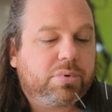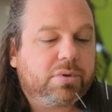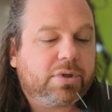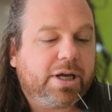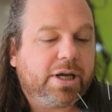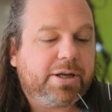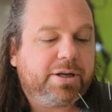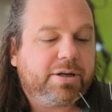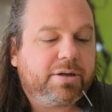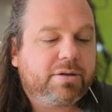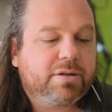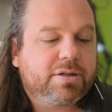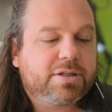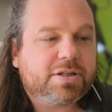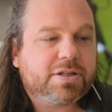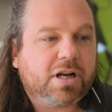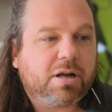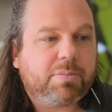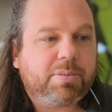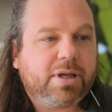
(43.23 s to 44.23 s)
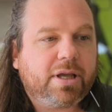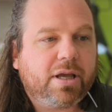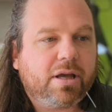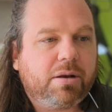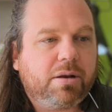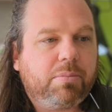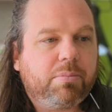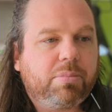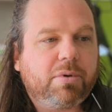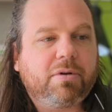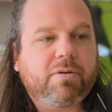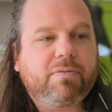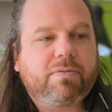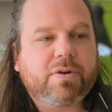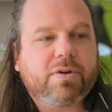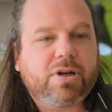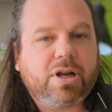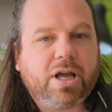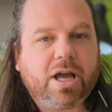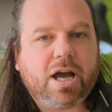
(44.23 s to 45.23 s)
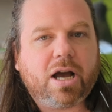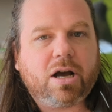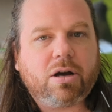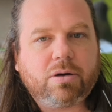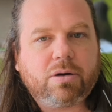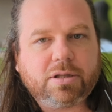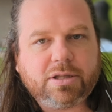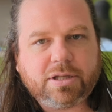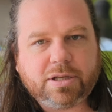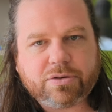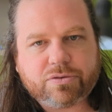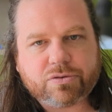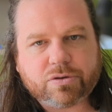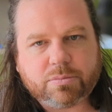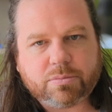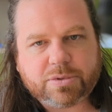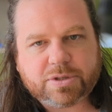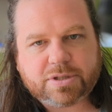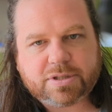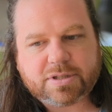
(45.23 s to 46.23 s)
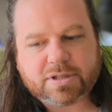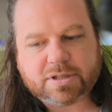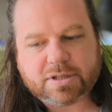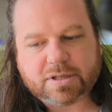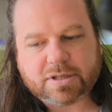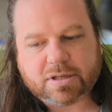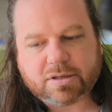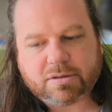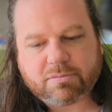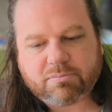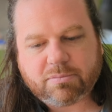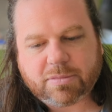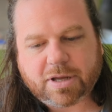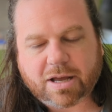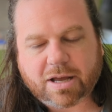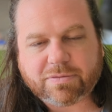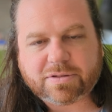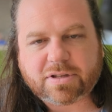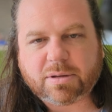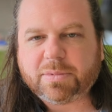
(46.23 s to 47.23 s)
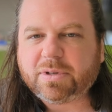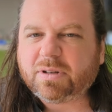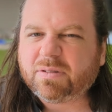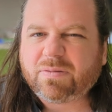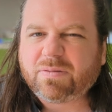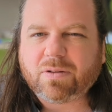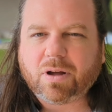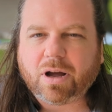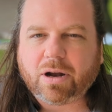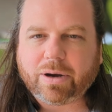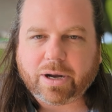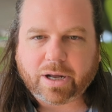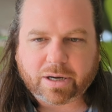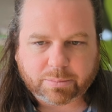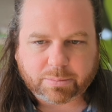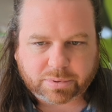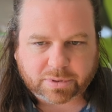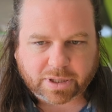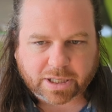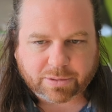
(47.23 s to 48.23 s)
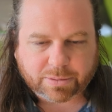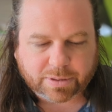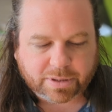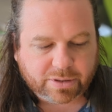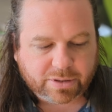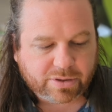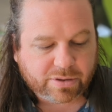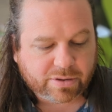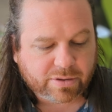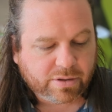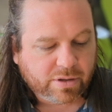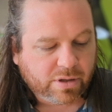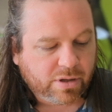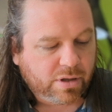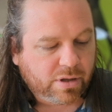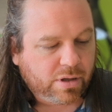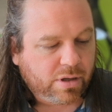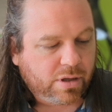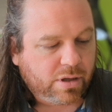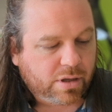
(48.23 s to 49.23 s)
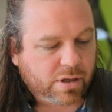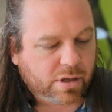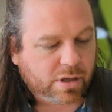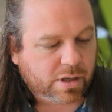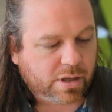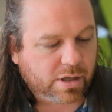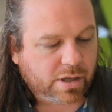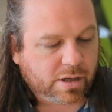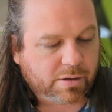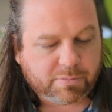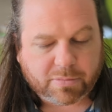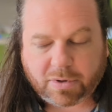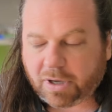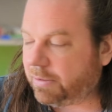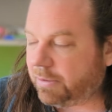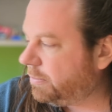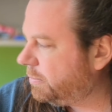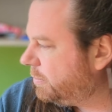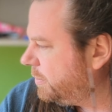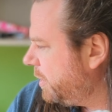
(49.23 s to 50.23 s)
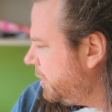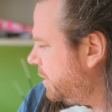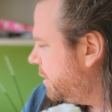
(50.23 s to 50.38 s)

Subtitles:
plane set up again, but for now, in the interim, just to have something to fly around and play with, I'm